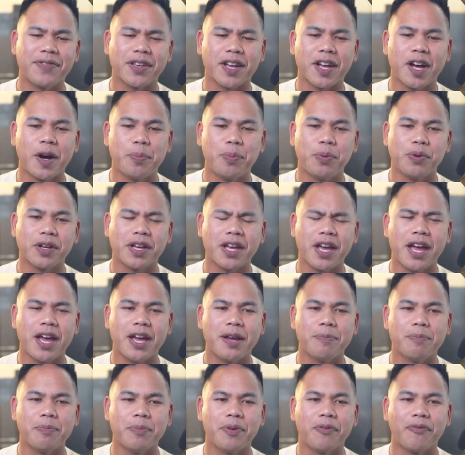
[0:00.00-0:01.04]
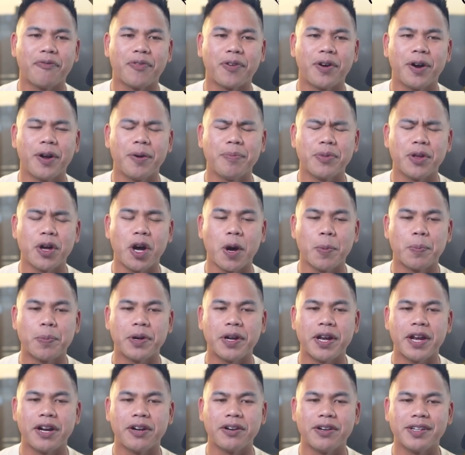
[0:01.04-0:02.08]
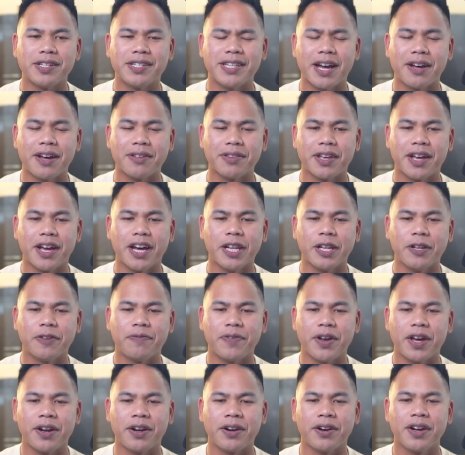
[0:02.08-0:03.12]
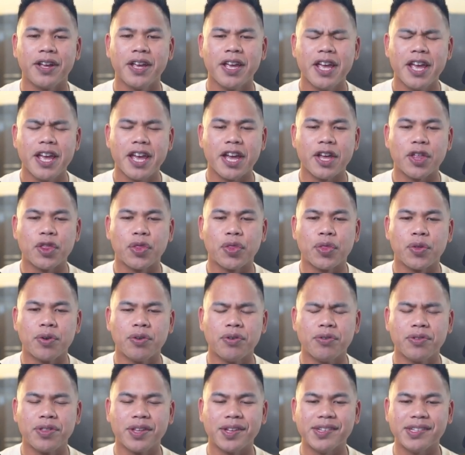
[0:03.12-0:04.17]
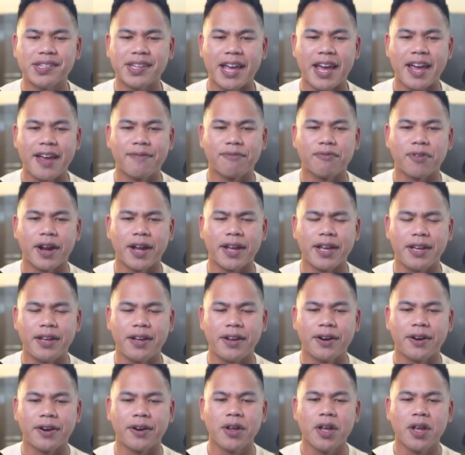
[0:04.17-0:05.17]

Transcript: The couple came from the upper area down the elevator and through this cave right here.